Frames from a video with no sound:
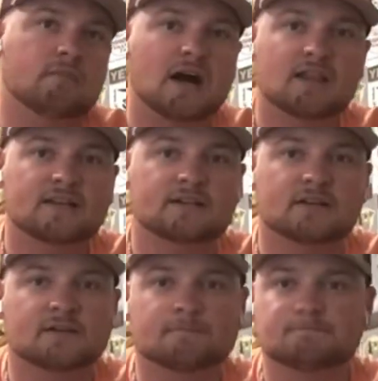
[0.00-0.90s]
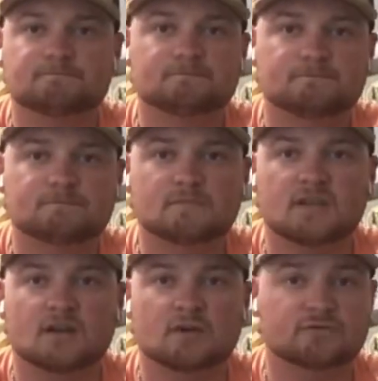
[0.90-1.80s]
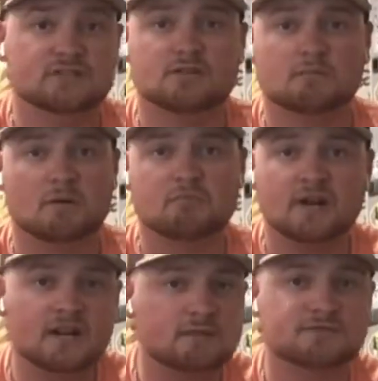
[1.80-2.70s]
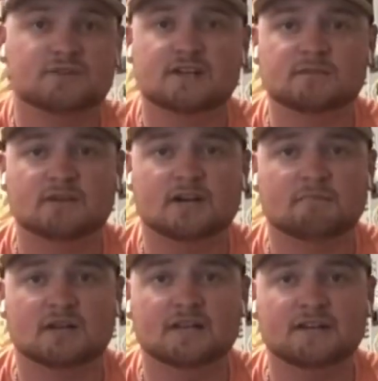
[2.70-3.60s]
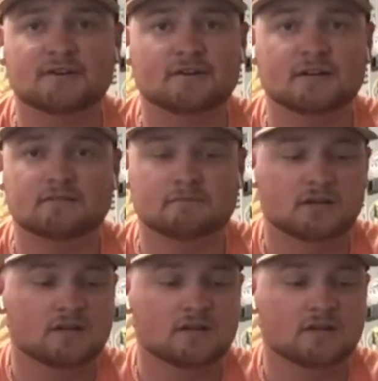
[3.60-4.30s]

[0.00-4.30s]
I like to, just hook my braid up straight to my leader and